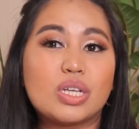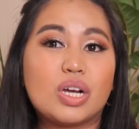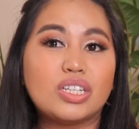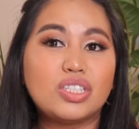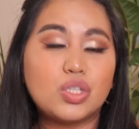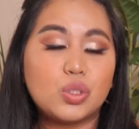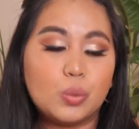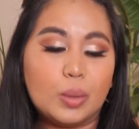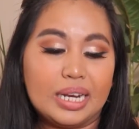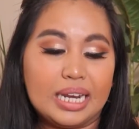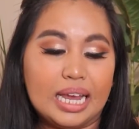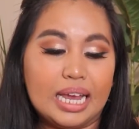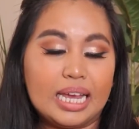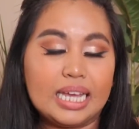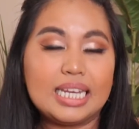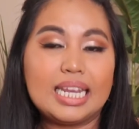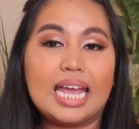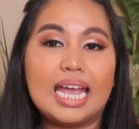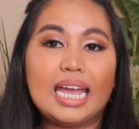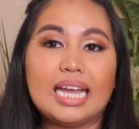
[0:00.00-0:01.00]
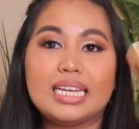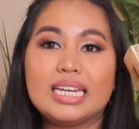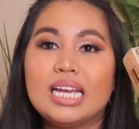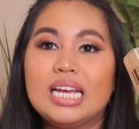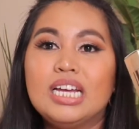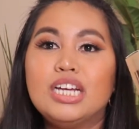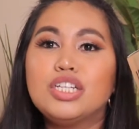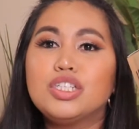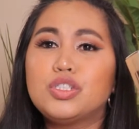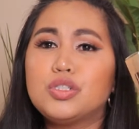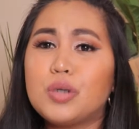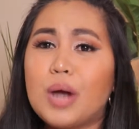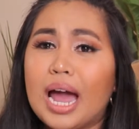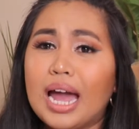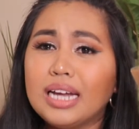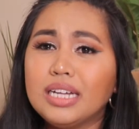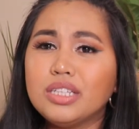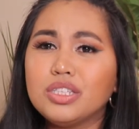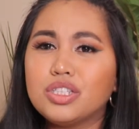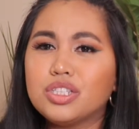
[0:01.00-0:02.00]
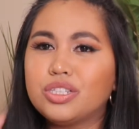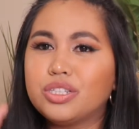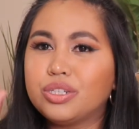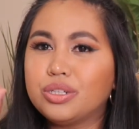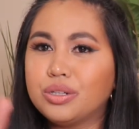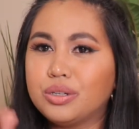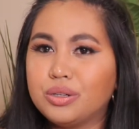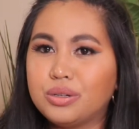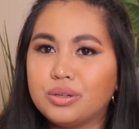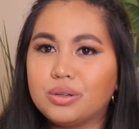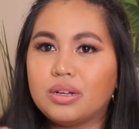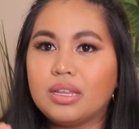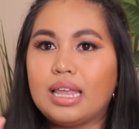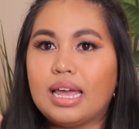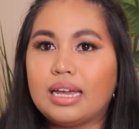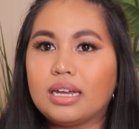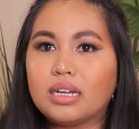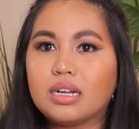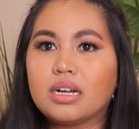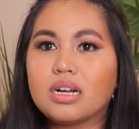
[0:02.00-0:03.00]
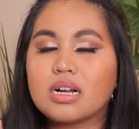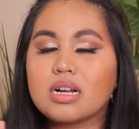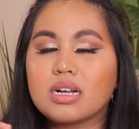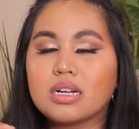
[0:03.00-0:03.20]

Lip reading: So I just went ahead and tried to like